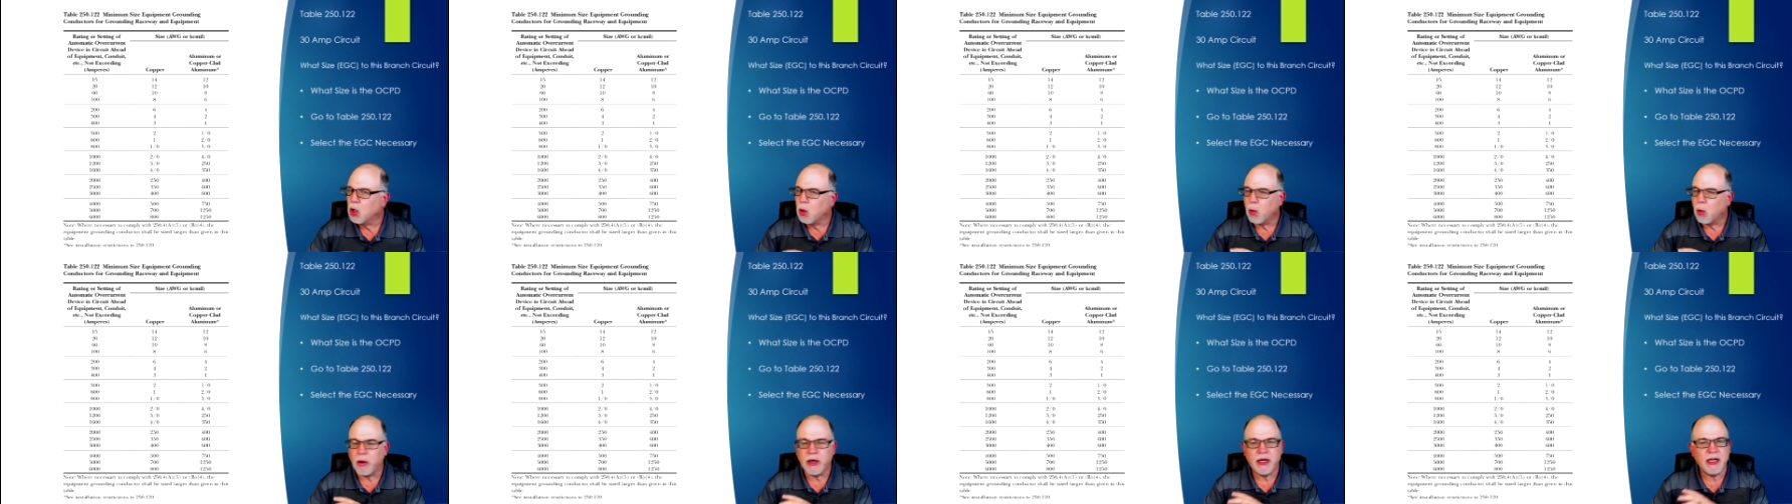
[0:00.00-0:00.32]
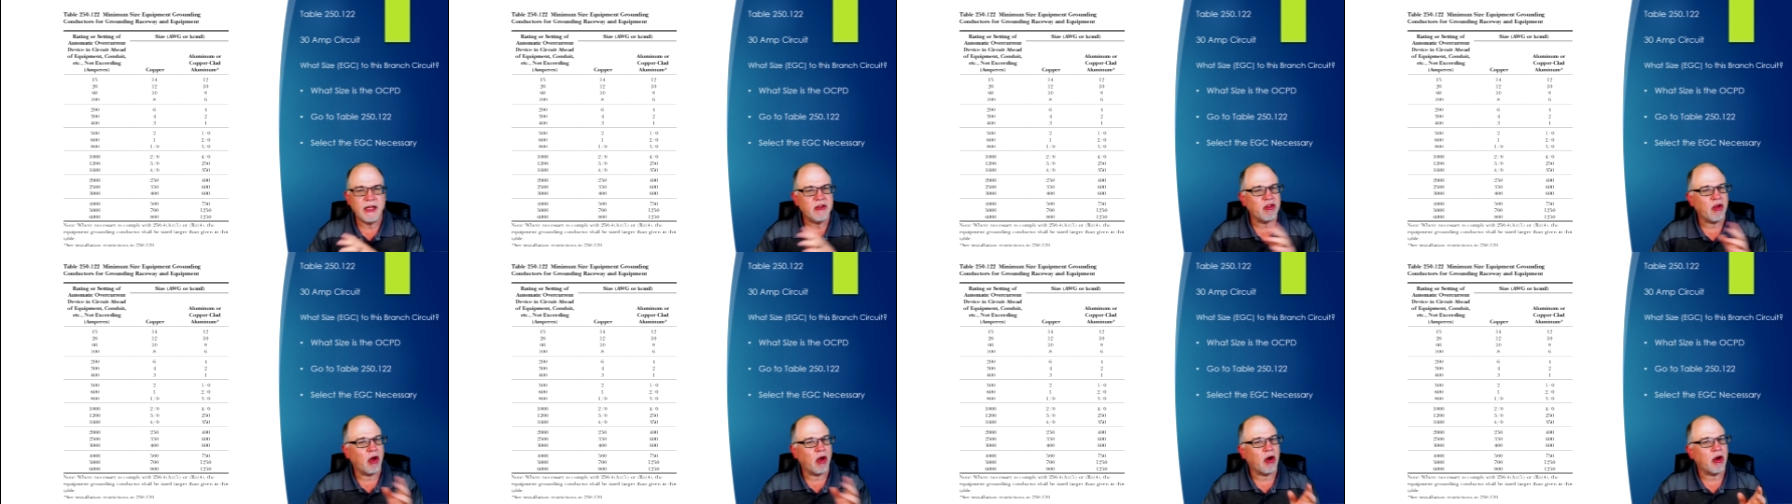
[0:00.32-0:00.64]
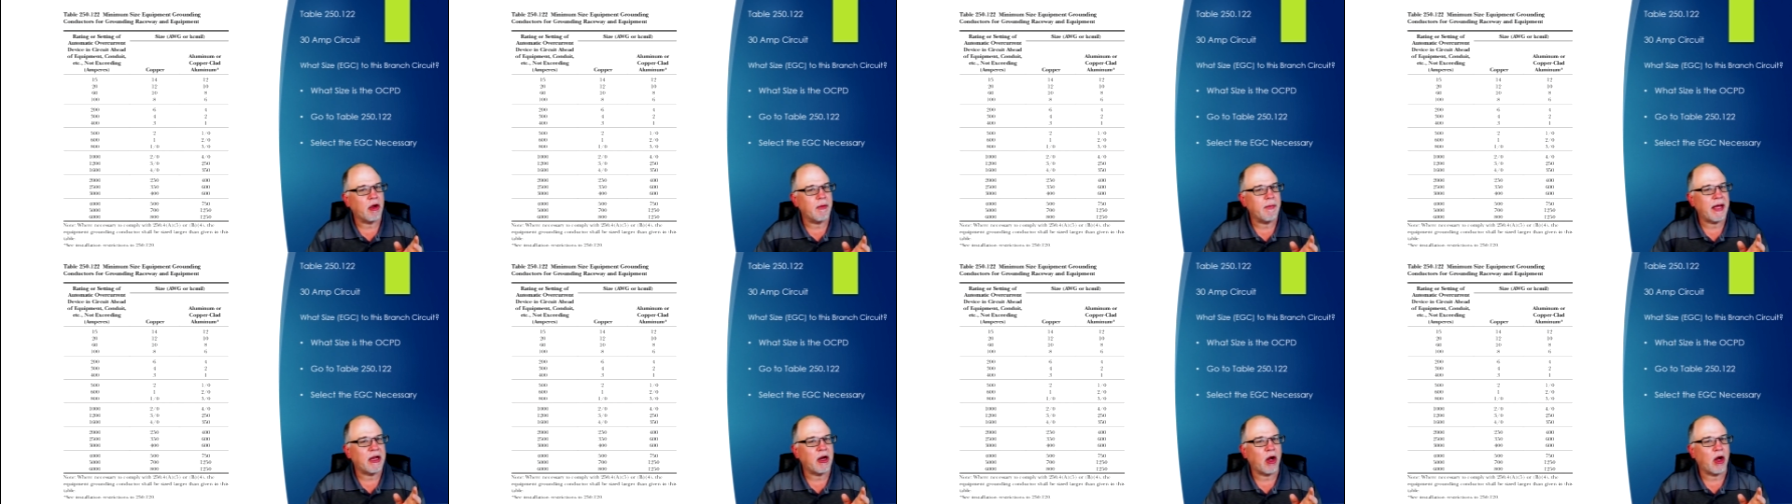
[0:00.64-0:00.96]
We didn't talk
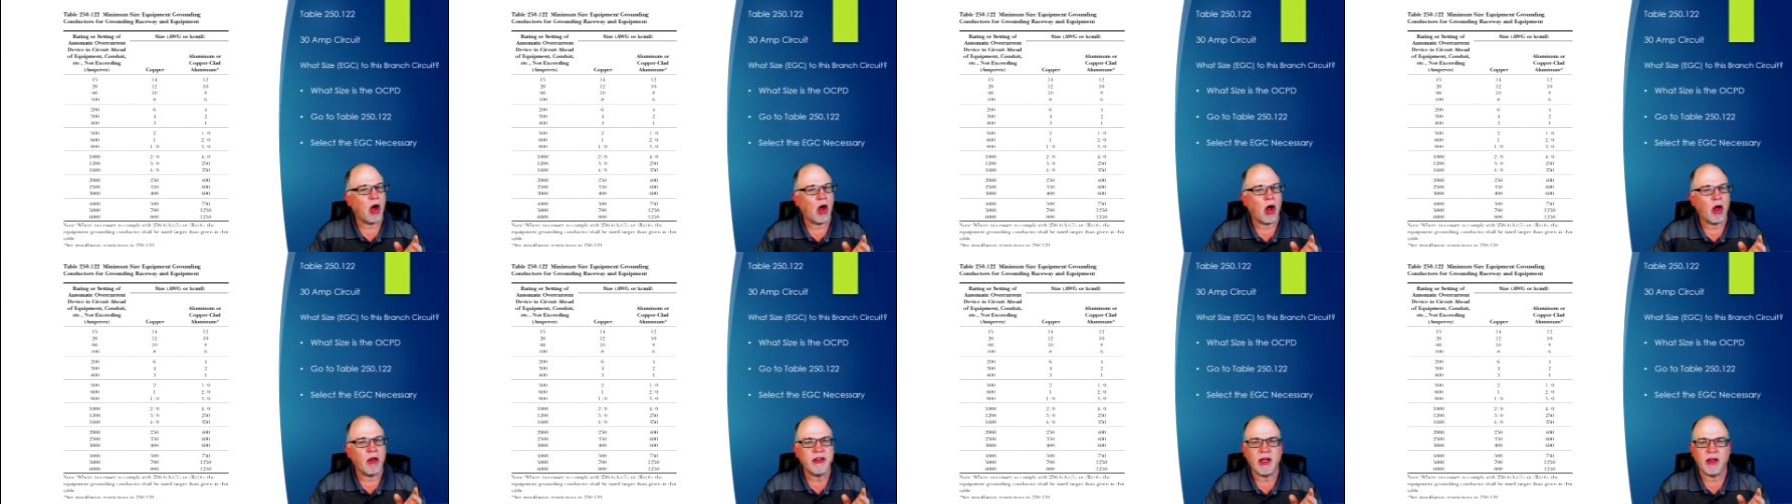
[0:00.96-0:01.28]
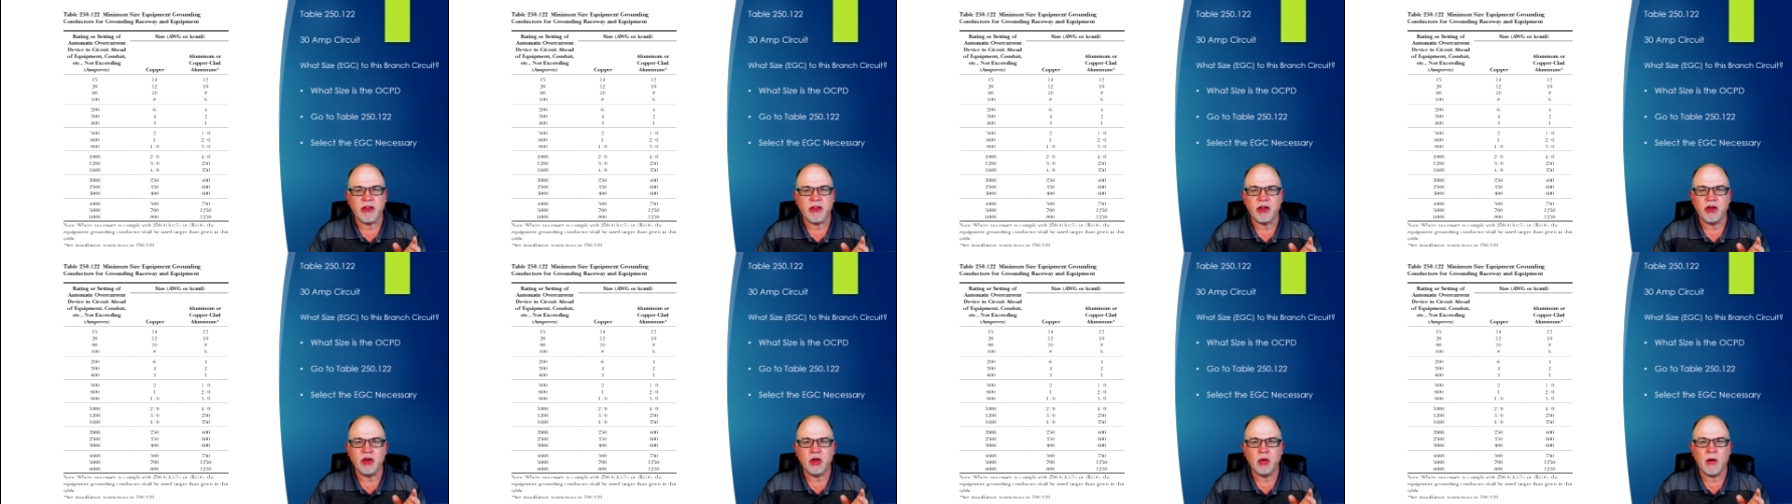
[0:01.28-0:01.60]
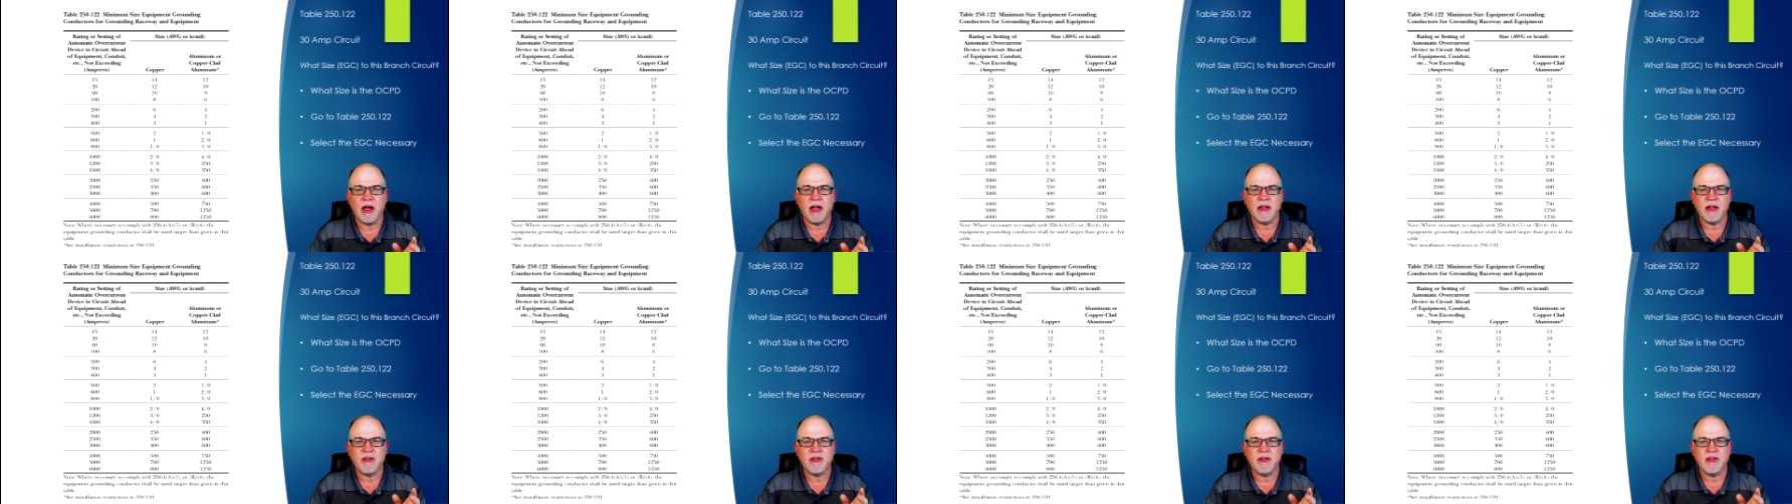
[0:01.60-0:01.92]
about all the other
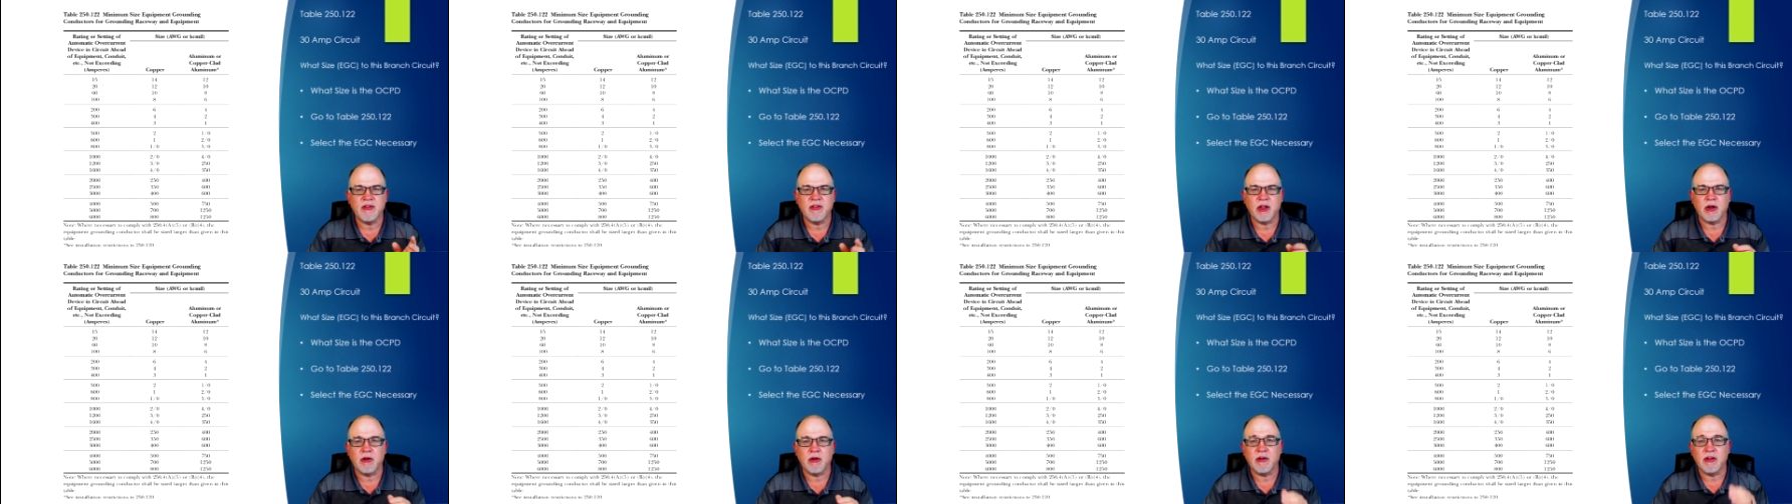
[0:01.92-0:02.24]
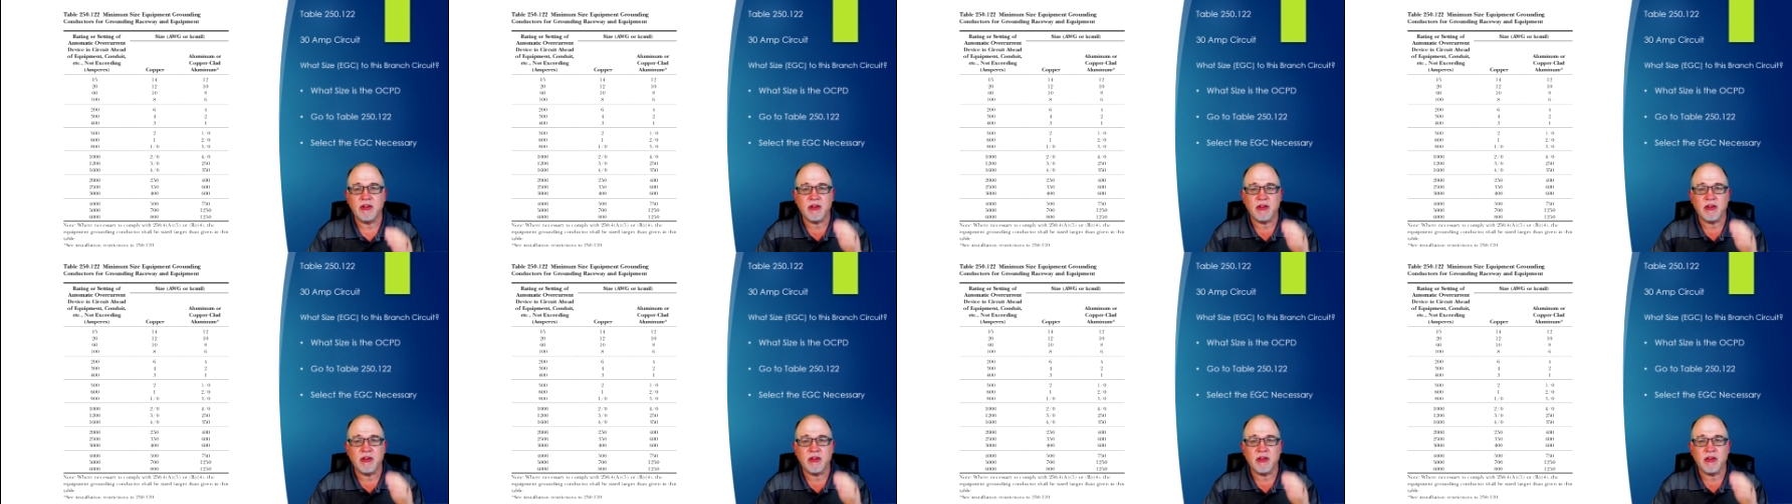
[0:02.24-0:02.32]
nuances that are